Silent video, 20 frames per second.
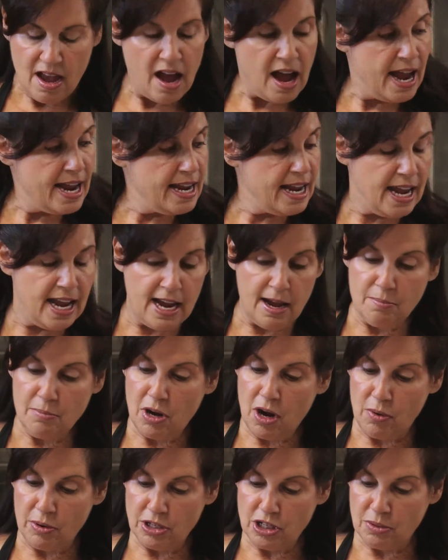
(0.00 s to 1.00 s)
I am
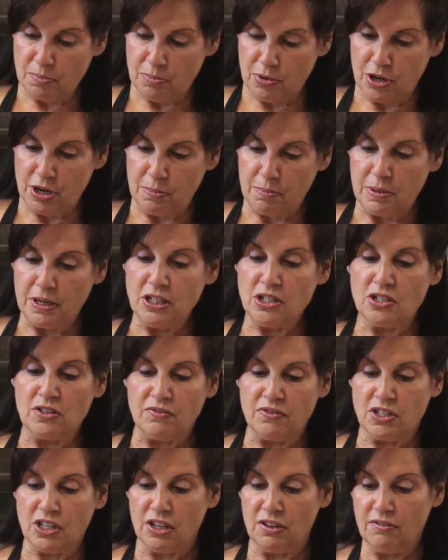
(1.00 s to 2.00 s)
going to put a piece
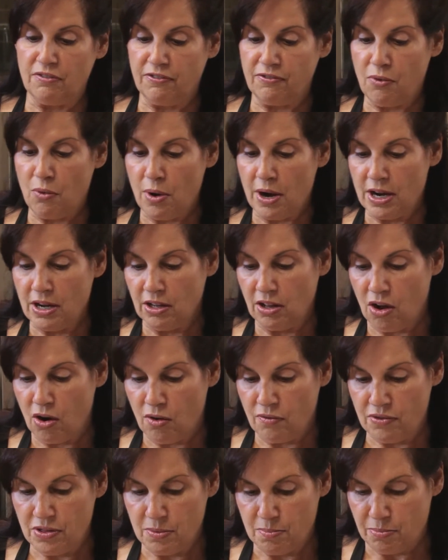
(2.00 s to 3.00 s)
of tin foil
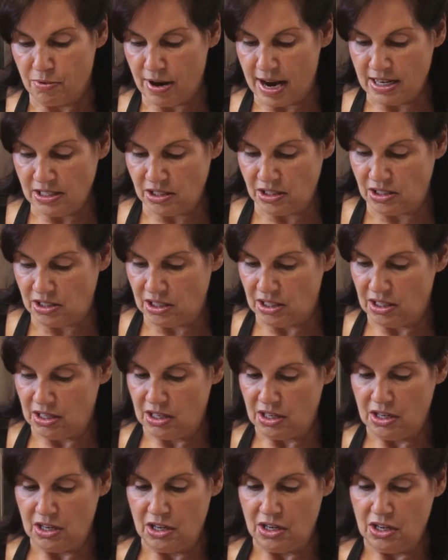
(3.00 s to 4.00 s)
over the breast
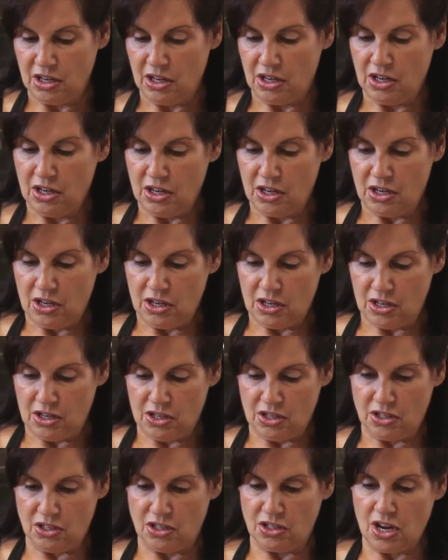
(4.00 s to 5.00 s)

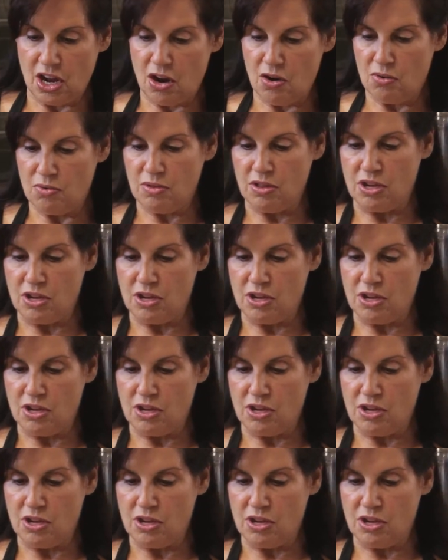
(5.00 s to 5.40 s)
so